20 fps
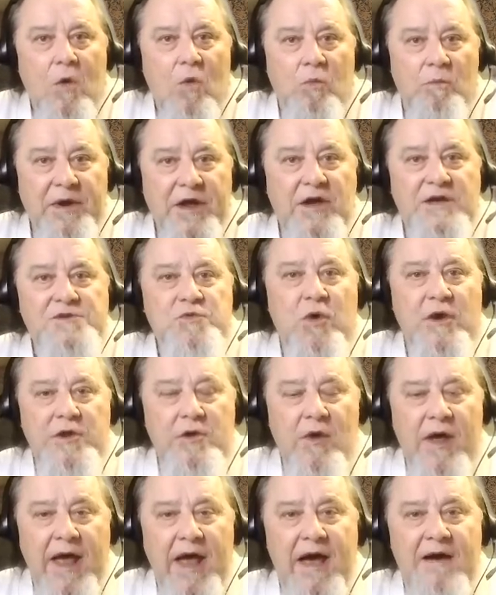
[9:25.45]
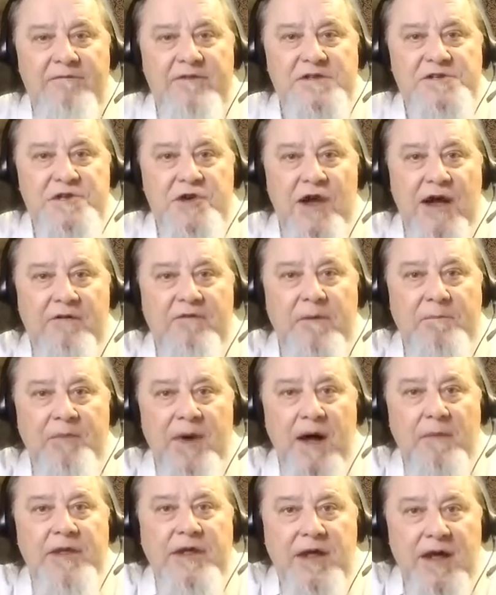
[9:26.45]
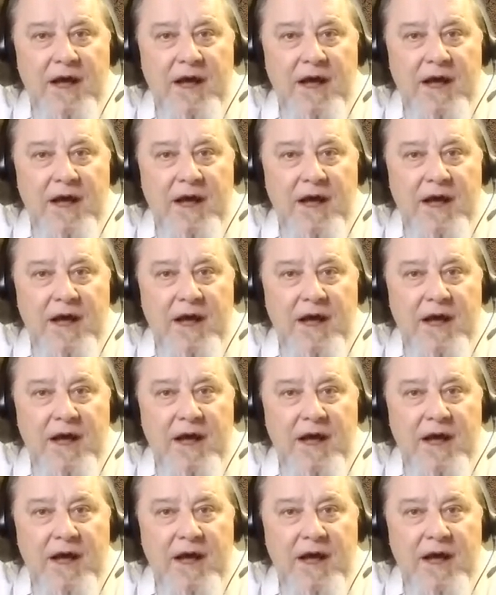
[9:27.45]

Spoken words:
Because what you have is you have a public